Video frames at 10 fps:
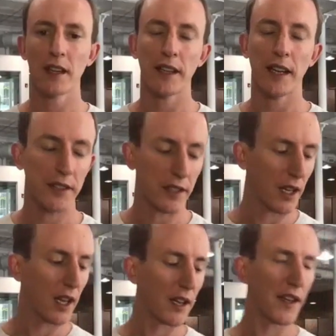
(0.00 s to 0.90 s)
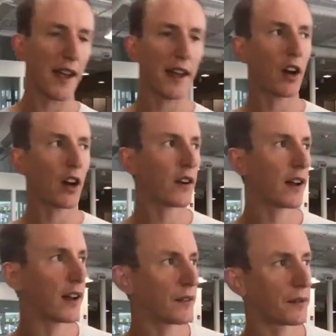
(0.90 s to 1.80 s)
Gotcha. Yeah, in our
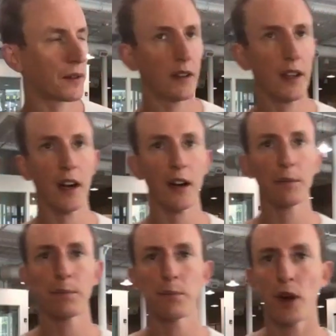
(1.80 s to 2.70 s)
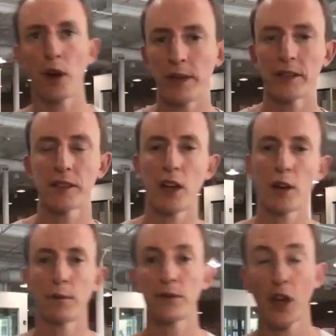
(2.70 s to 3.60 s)
uh, in our our pins,
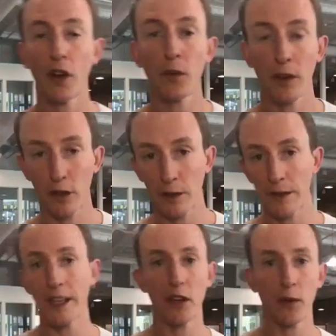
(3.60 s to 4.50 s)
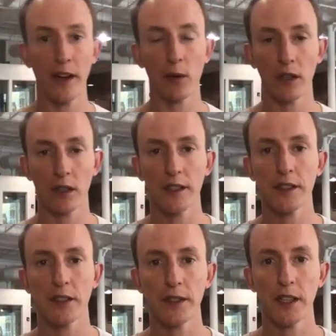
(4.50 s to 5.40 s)
our software that we're going to be giving away to one of the
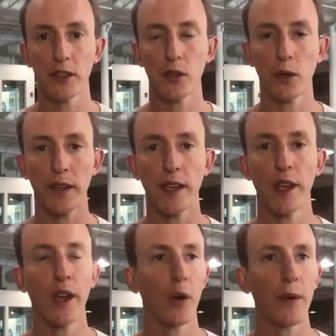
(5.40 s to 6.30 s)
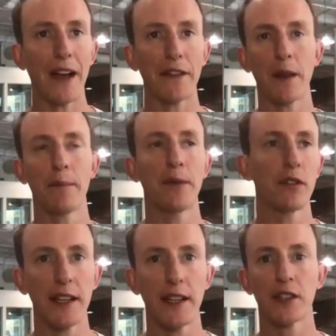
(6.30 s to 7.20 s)
listeners here shortly, we have the
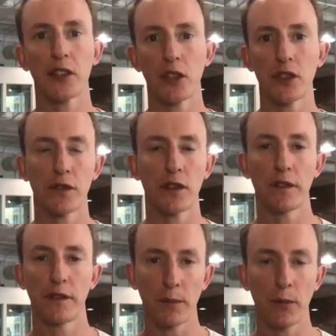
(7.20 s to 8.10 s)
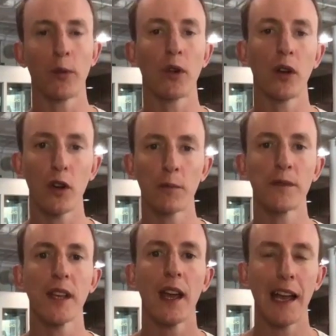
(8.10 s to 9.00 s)
ability to search for for mobile
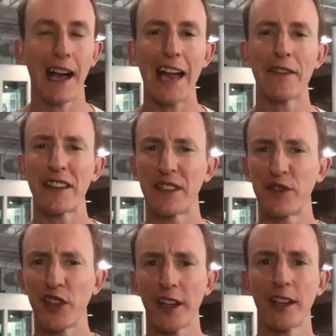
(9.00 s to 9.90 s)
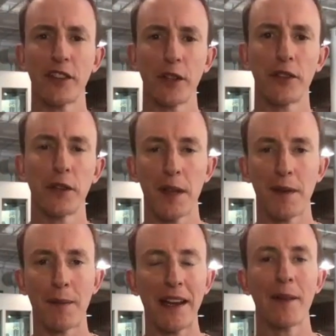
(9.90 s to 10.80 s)
homes. I haven't dug into it too deep. I
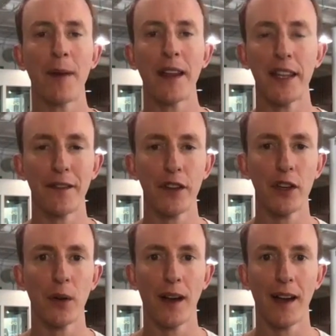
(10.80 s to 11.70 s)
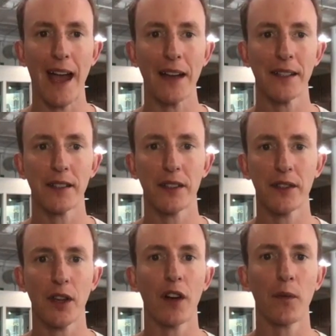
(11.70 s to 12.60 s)
might I might give you uh, access to the
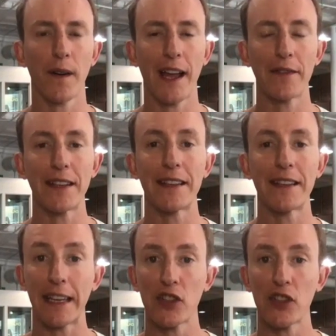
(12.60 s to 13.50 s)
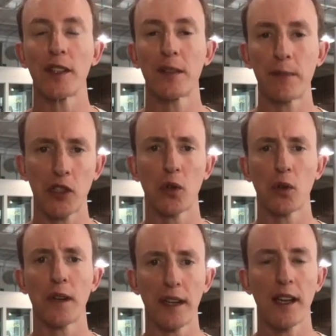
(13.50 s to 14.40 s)
software and have you dig into it to make
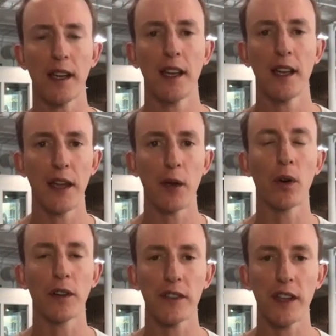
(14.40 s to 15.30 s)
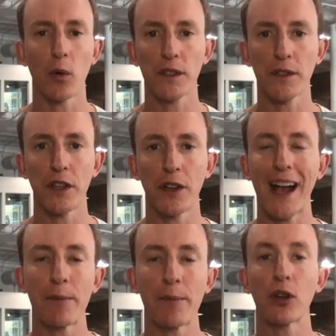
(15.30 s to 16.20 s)
sure it it works it works for you.
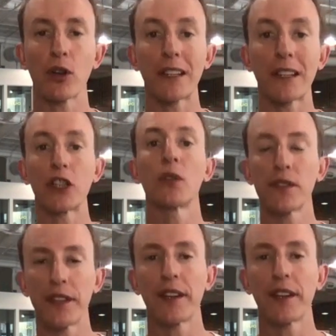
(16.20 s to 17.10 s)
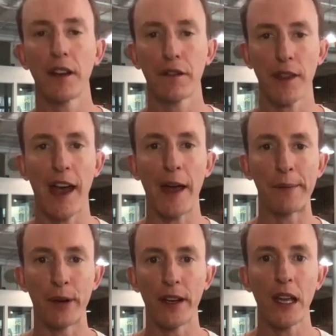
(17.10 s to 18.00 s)
I haven't personally used it for that,
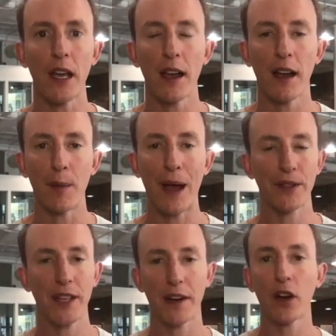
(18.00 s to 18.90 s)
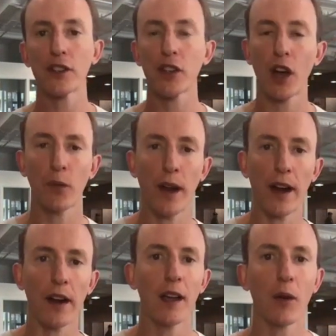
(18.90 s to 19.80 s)
but um, outside of our
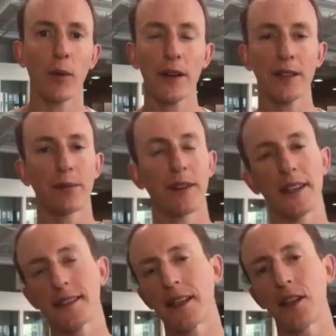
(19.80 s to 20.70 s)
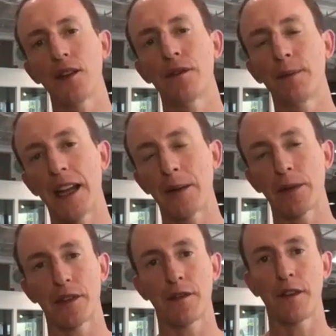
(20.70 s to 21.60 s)
software, where are some places that you've been able
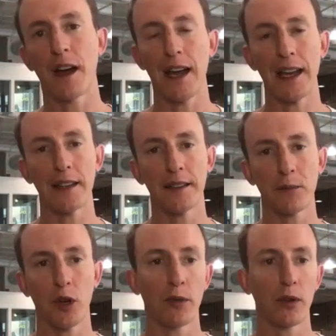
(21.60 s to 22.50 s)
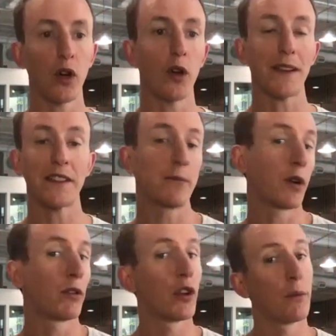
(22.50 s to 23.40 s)
to find mobile homes? I've seen
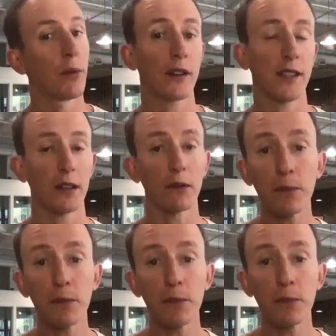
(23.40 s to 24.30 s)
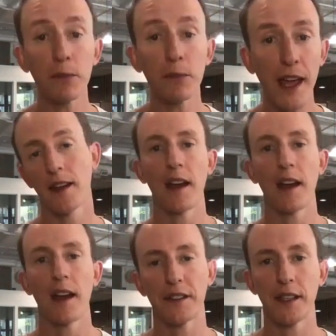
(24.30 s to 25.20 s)
mobile home parks on LoopNet.
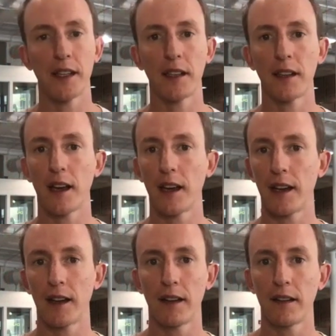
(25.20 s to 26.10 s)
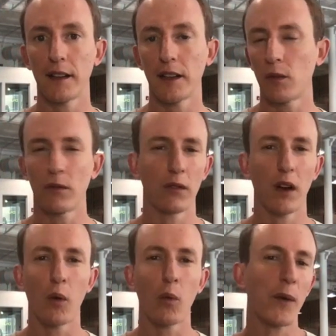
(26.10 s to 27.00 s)
I've seen uh, you know
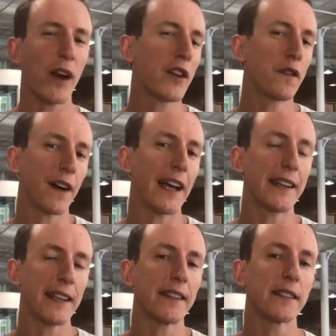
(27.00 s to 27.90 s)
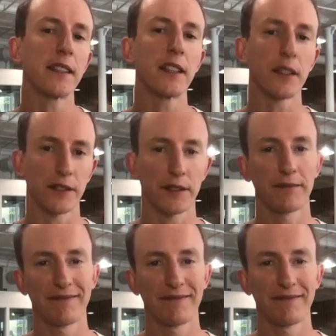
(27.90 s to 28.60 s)
where where are you finding these deals?